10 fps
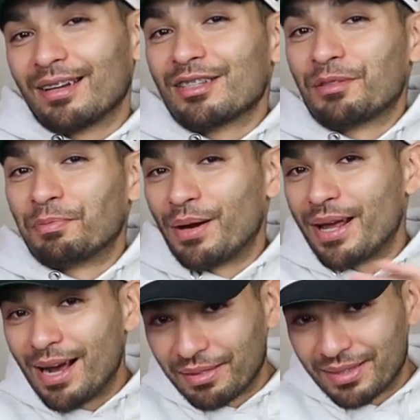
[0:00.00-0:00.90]

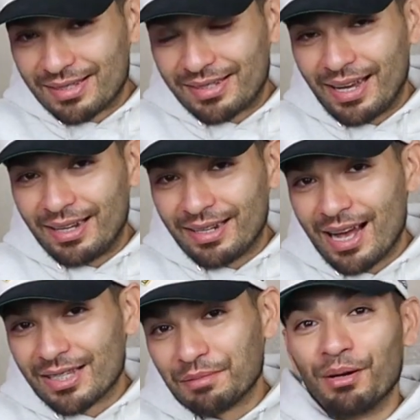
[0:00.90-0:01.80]
spread out the stain
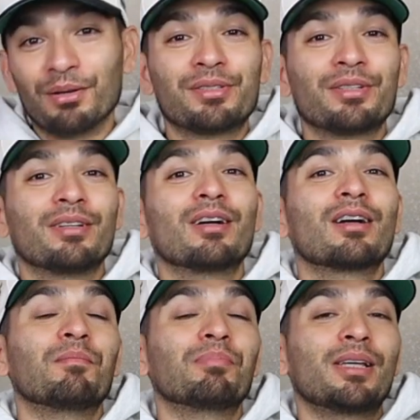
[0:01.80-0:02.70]
as opposed to
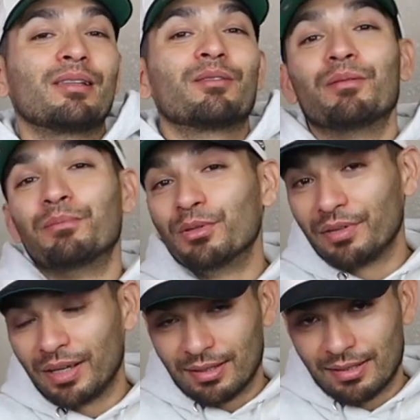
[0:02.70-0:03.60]
completely
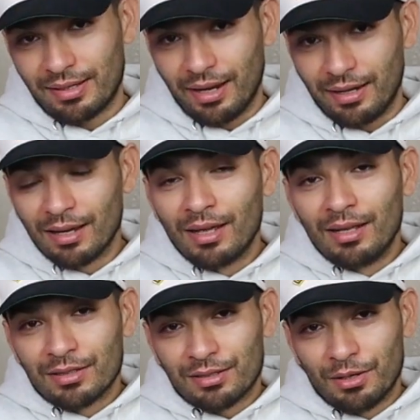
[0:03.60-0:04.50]
removing the stain.
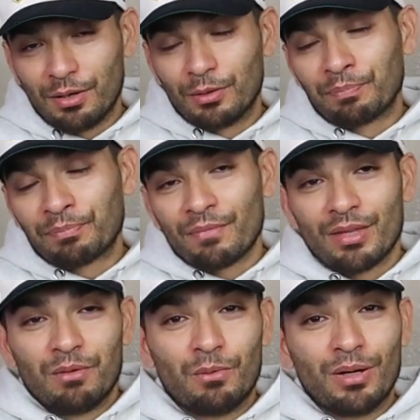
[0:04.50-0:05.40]
So
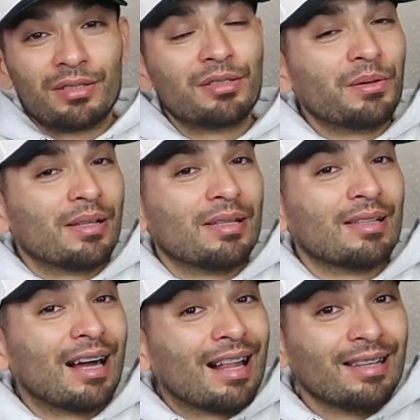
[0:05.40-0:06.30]
once you
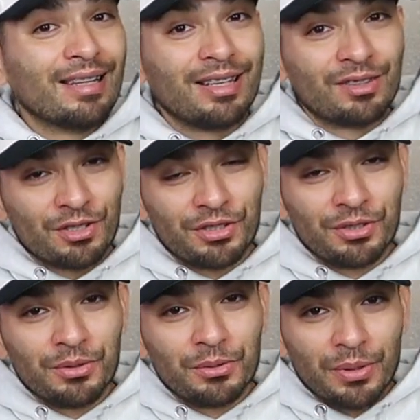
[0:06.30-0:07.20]
clean the
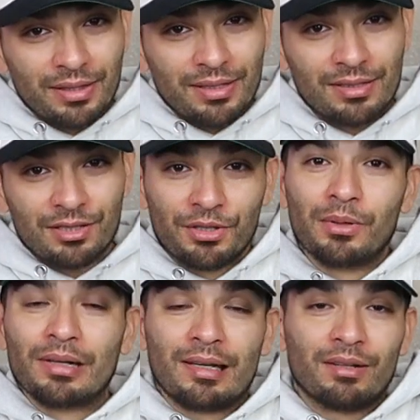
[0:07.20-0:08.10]
shoe with these
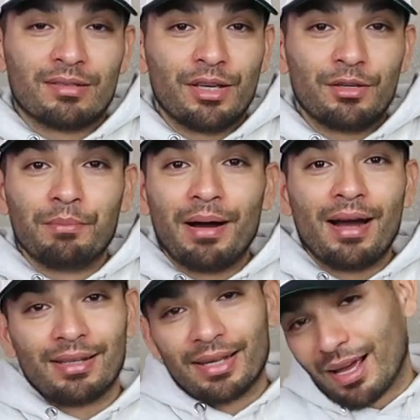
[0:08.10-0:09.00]
shoe cleaners that you
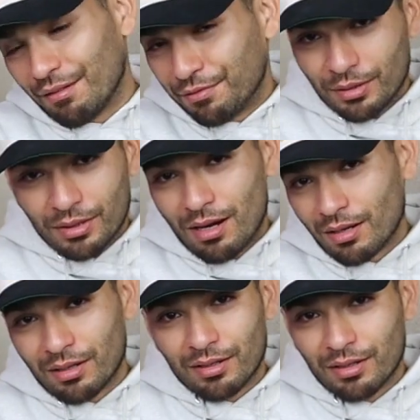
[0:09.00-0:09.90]
buy like at Foot
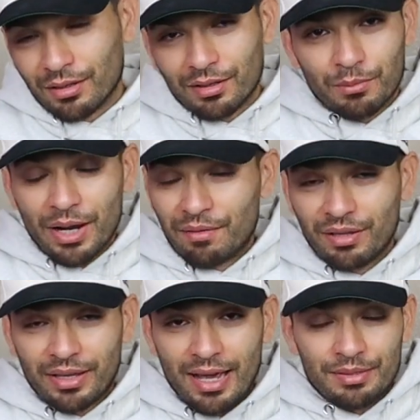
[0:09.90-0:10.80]
Locker or whatever
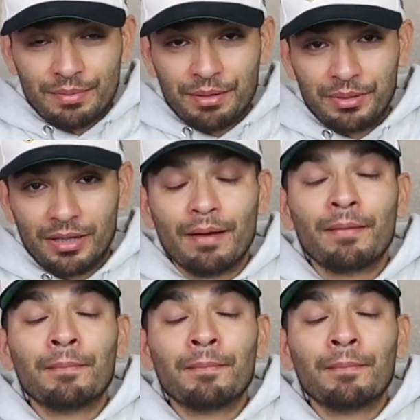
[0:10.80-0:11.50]
the case may be,